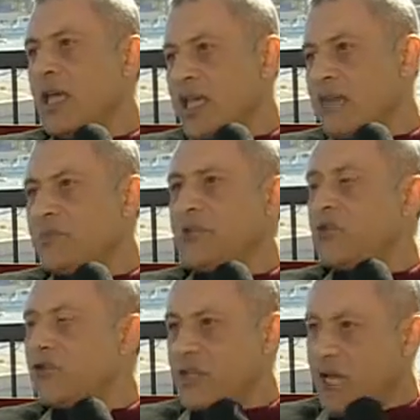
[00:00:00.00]
capable
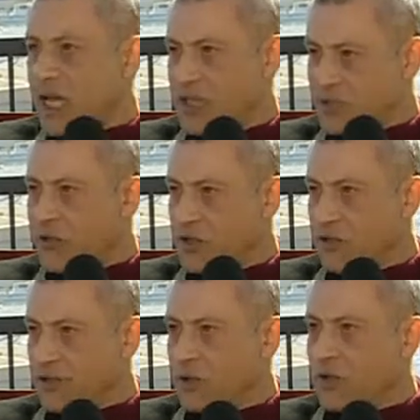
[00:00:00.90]
to organize,
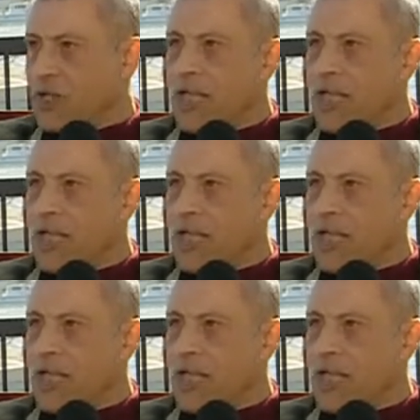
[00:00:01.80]
first of all.